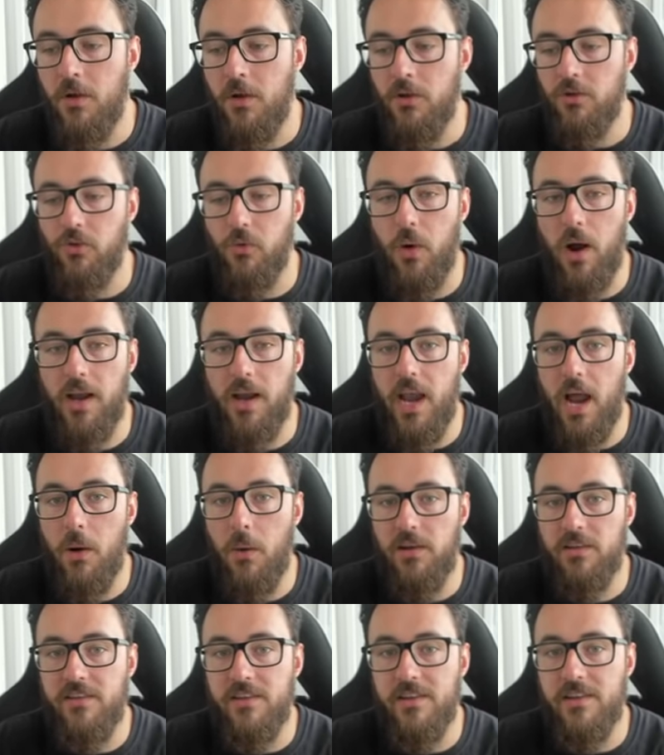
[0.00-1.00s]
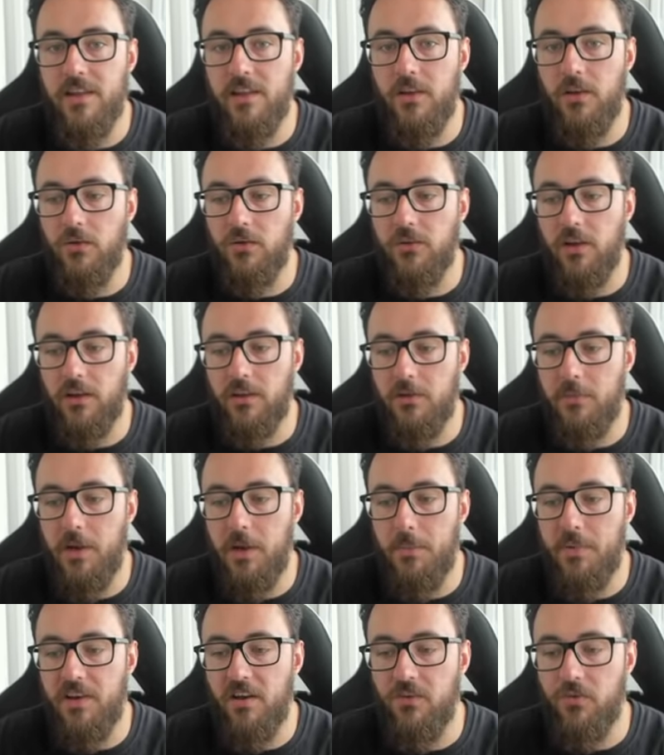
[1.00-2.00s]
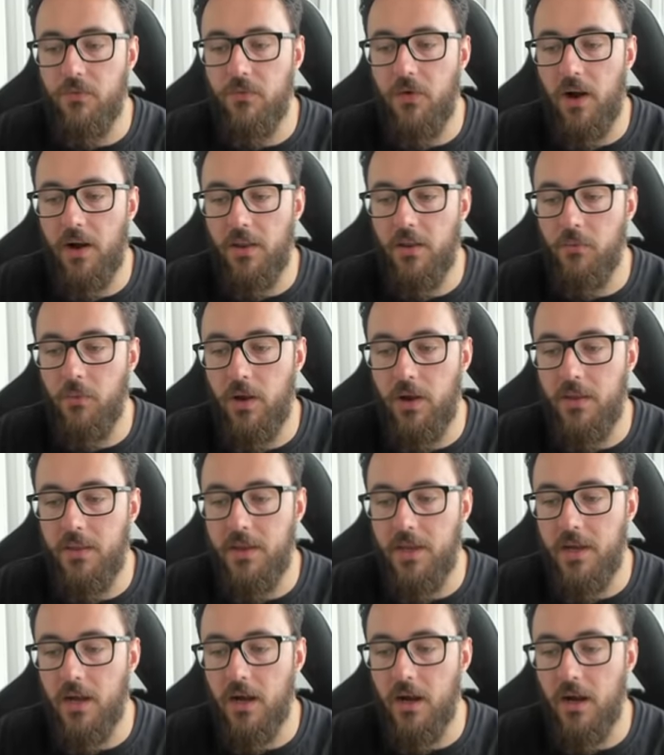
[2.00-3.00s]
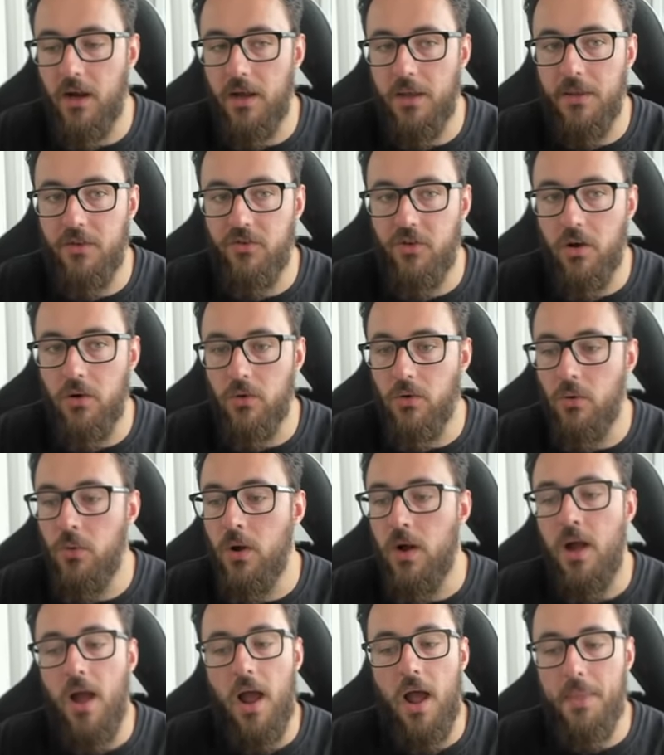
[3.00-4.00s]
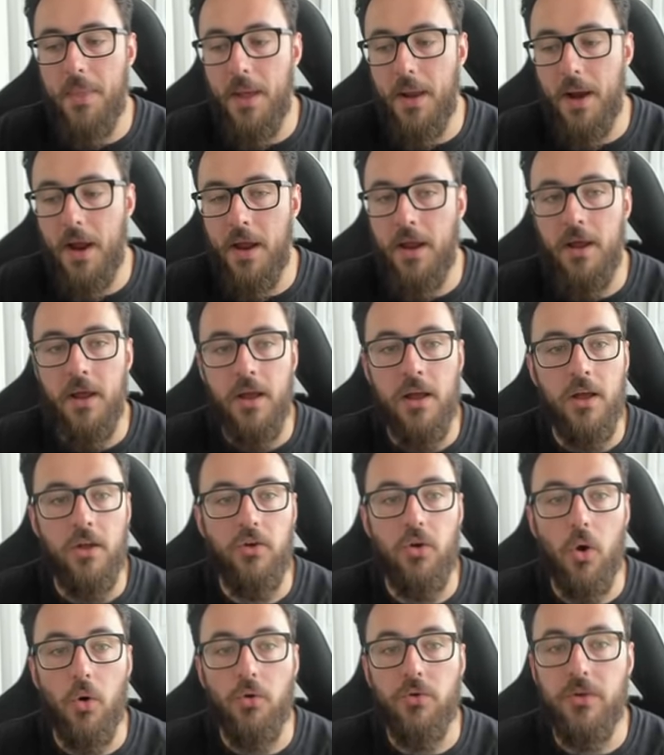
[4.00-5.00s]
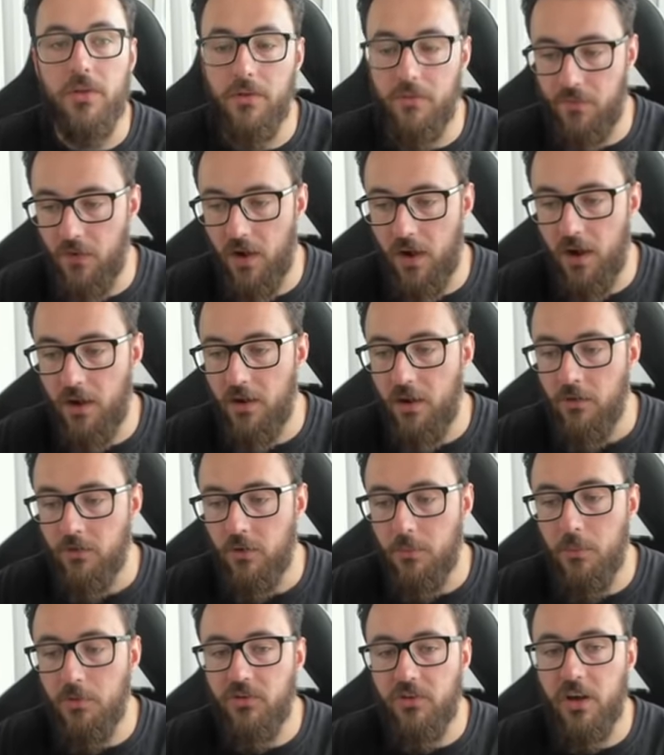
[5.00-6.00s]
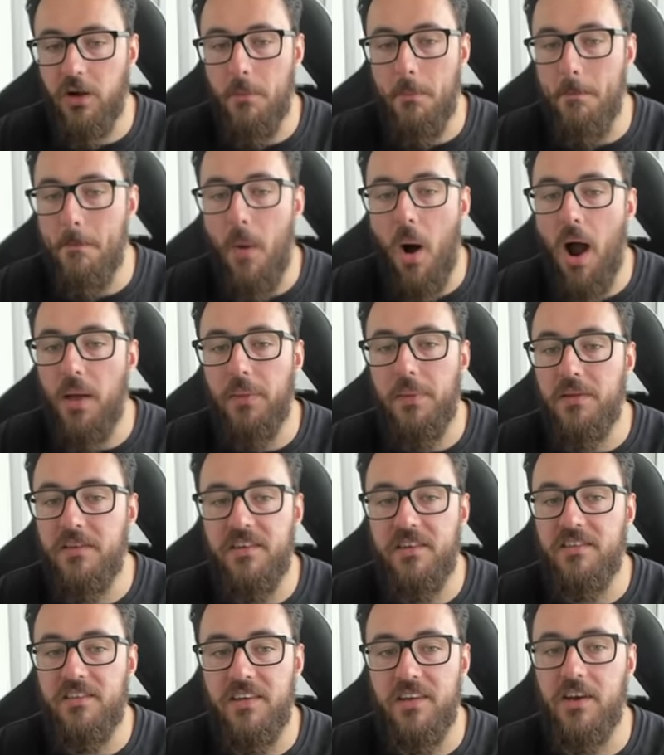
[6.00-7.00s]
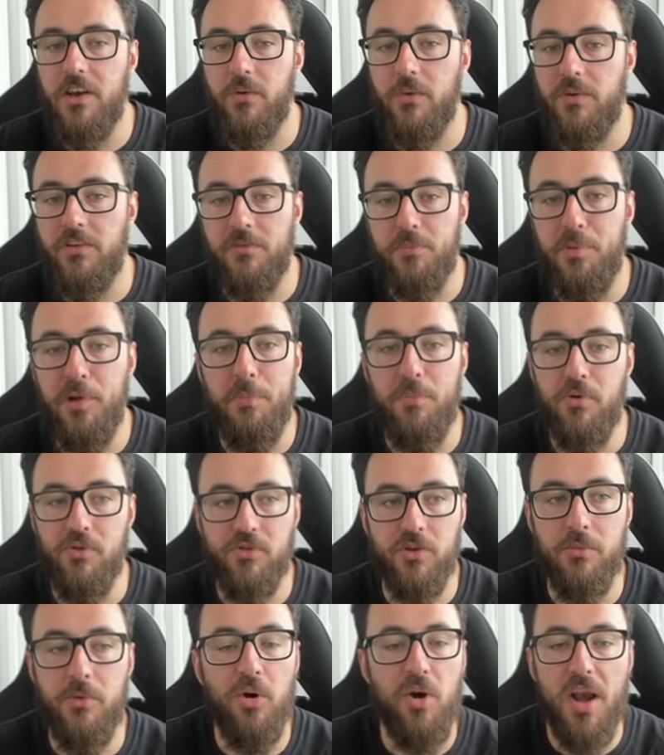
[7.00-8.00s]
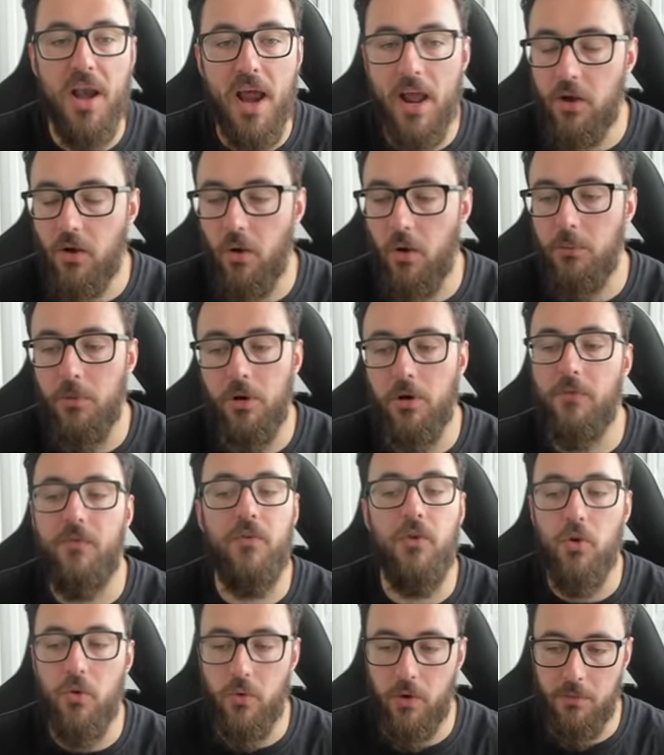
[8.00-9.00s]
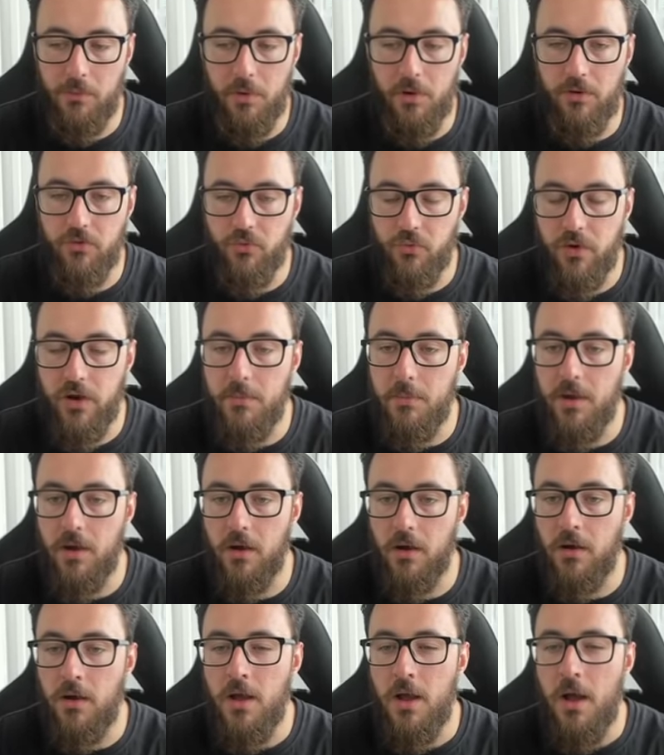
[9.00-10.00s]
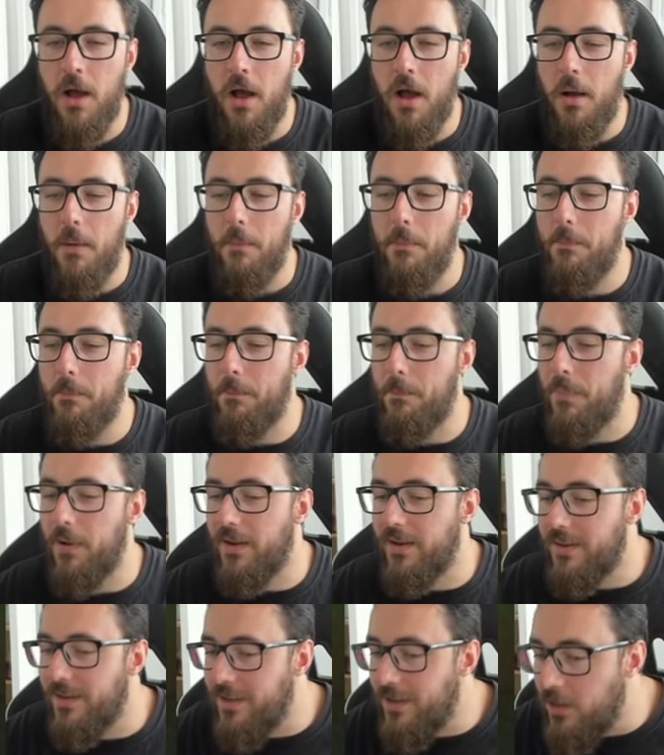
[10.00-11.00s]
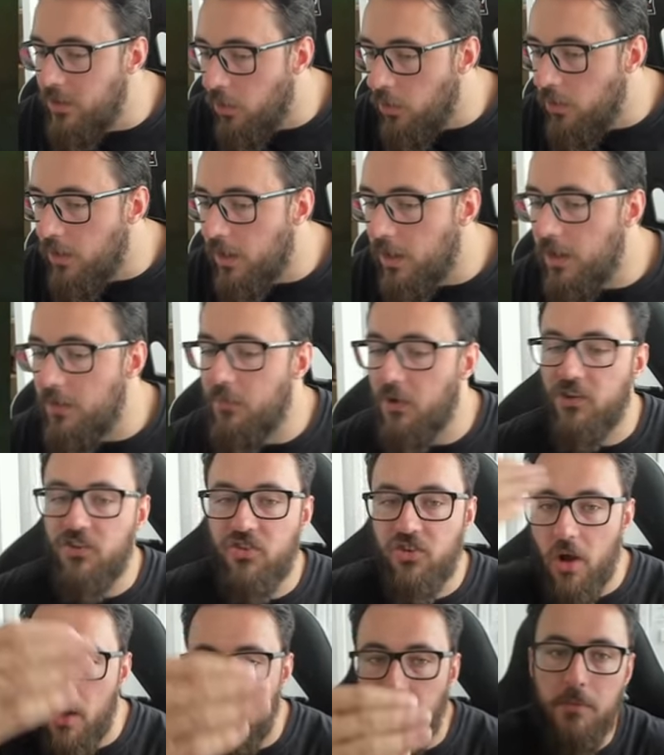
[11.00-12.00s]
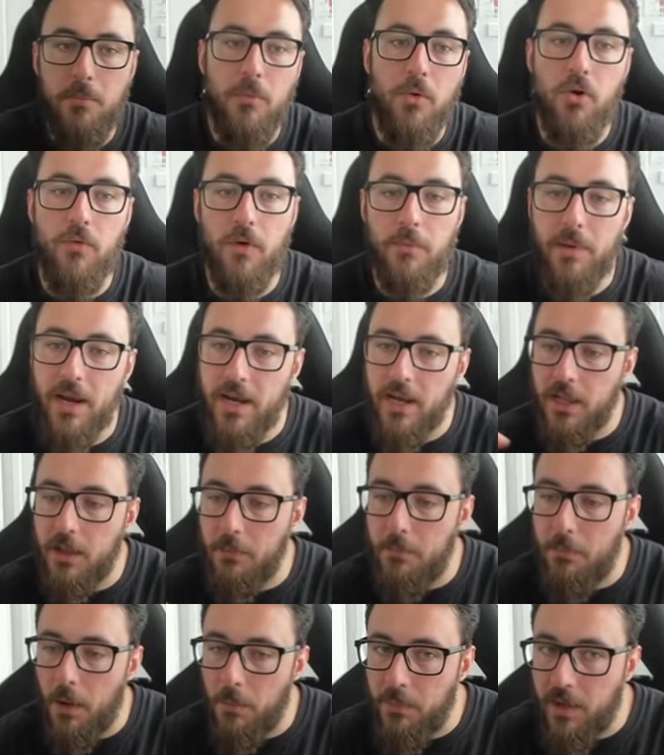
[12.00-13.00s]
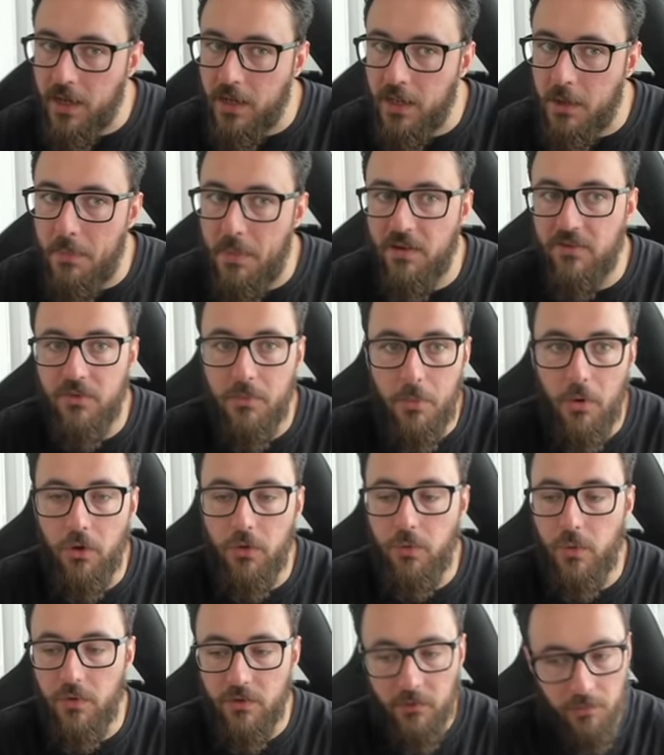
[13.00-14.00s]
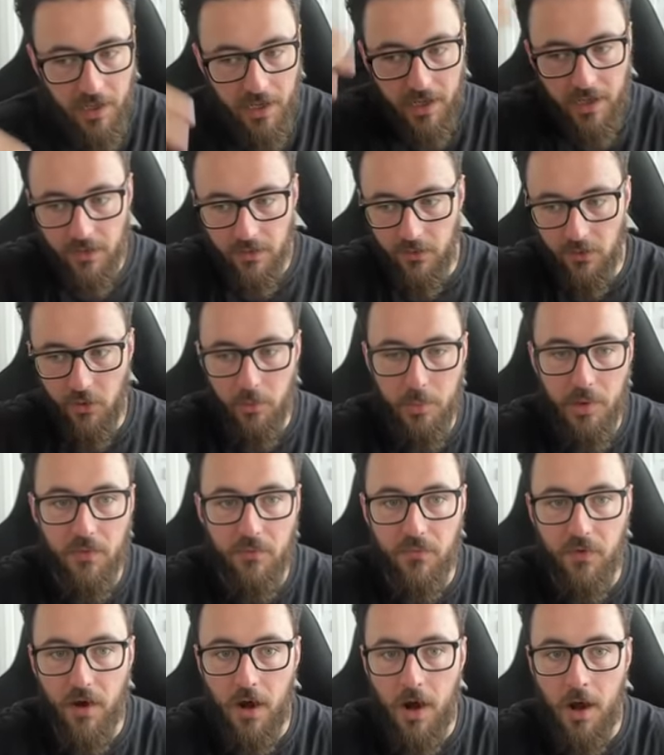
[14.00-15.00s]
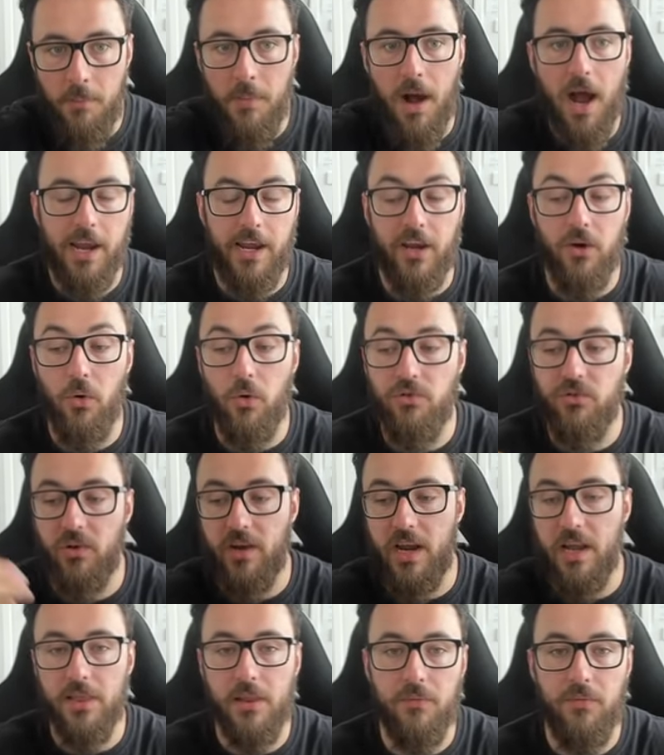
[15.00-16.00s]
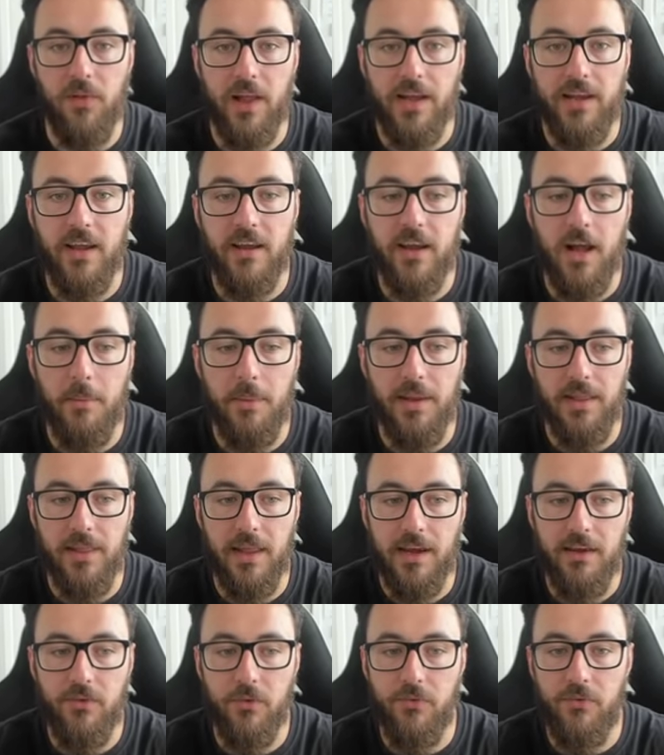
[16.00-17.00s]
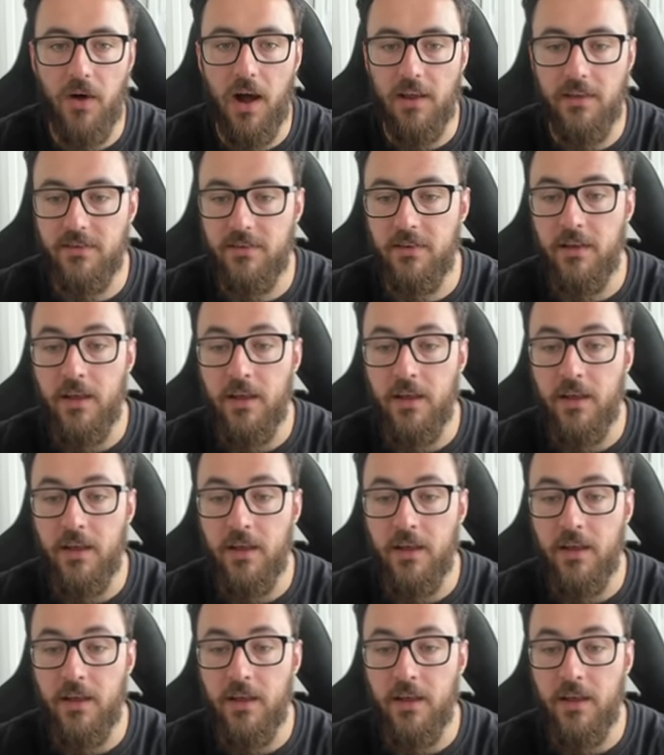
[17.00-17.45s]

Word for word: So right now, I see that it looks like to be a potential fight in the, in the, uh, in the jungle, and then I go to the fight. So I'm not just going to mindlessly sit here and split push. I'm not an Ekko, I'm not a Fiora, I'm not a Tryndamere but you know, if I shove and move, I'm getting the I'm getting the best of both worlds. I'm getting a little bit of farm. I can also get the flank and come in late to fights.